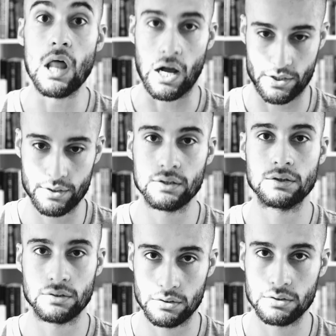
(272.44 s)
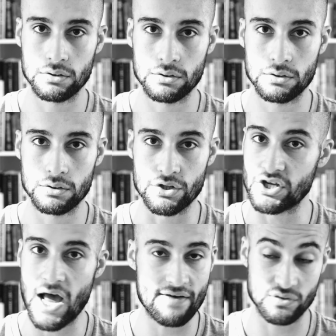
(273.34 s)
good luck. You're
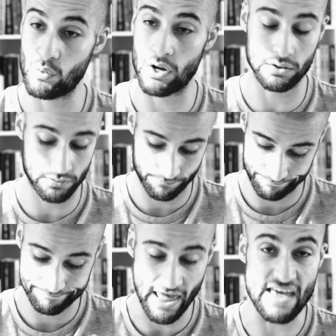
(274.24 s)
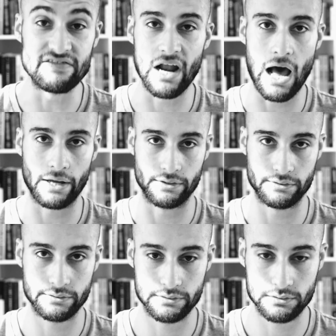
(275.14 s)
gonna have to work even harder,
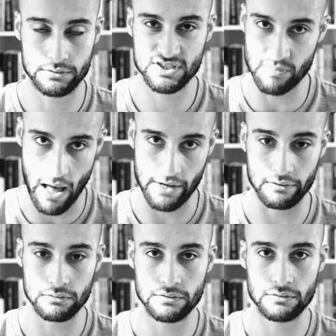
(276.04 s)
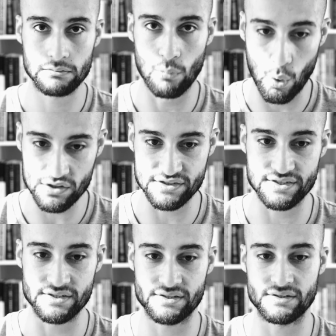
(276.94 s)
smarter, more
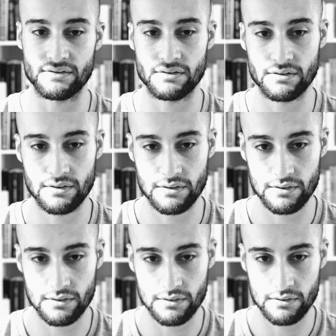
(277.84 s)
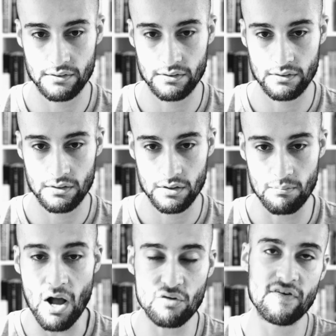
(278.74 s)
consistent."
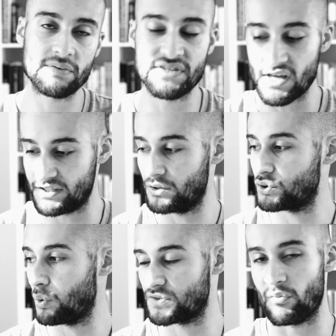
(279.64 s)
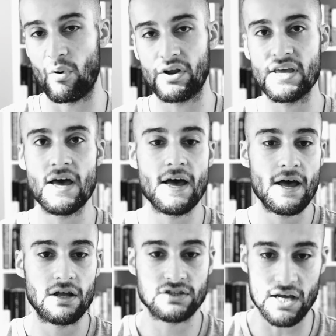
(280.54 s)
Michael Phelps is the ideal torso for body,
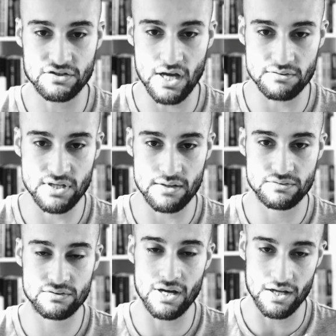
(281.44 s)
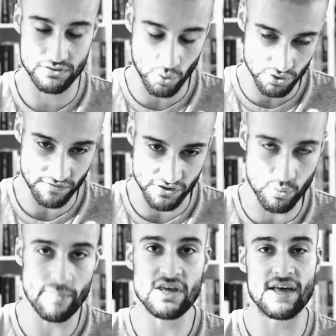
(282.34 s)
uh, torso for
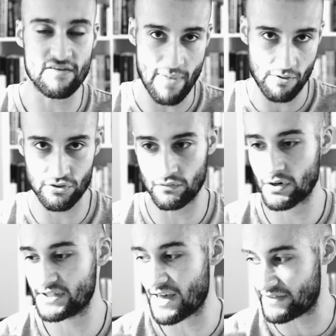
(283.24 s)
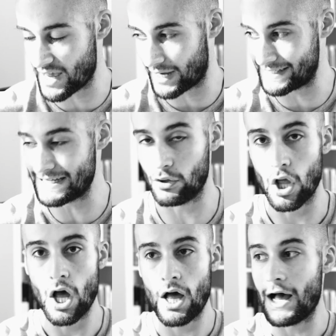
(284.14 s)
swimming. You can have marathon runners, they have the
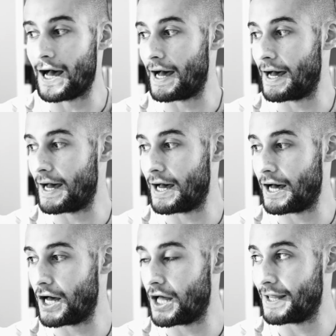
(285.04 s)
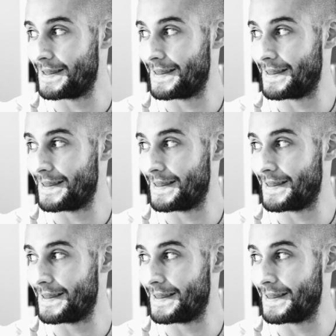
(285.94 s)
ideal uh,